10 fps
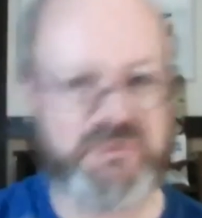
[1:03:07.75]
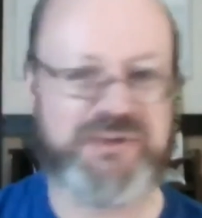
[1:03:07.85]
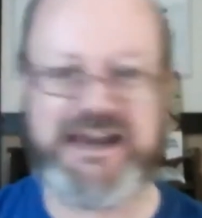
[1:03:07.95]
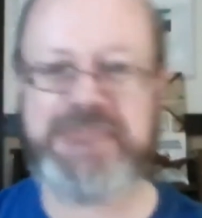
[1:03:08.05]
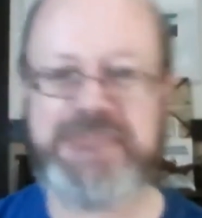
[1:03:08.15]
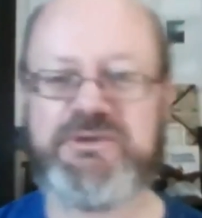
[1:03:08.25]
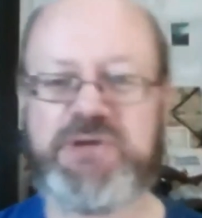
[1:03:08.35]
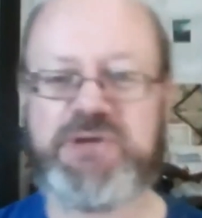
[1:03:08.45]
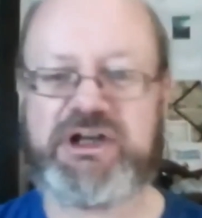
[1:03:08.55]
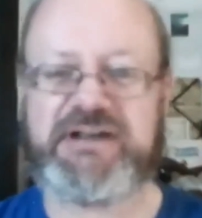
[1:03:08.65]
the name of the
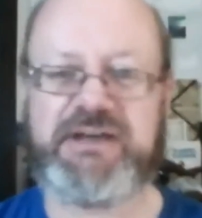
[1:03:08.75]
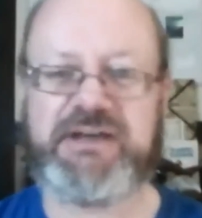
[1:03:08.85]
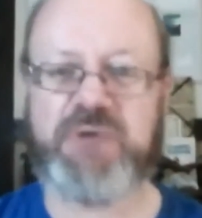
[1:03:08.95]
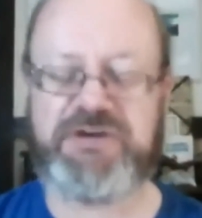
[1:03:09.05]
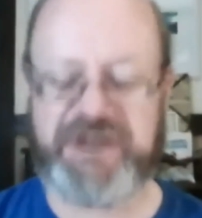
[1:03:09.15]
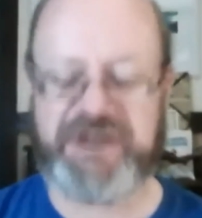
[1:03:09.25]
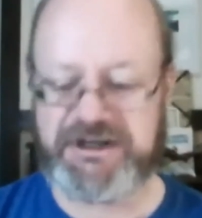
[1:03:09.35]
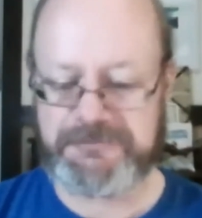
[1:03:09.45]
book and where to find it.